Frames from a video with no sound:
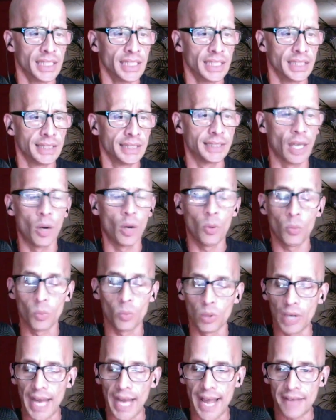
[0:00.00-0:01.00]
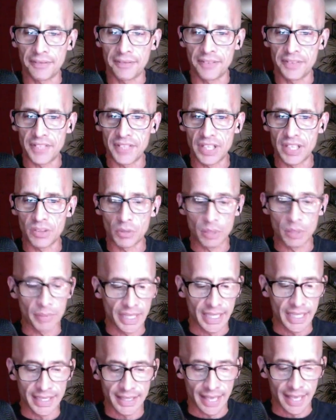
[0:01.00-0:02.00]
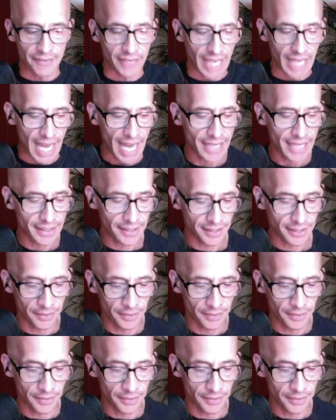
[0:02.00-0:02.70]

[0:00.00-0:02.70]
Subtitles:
So we're at 53 minutes. I've got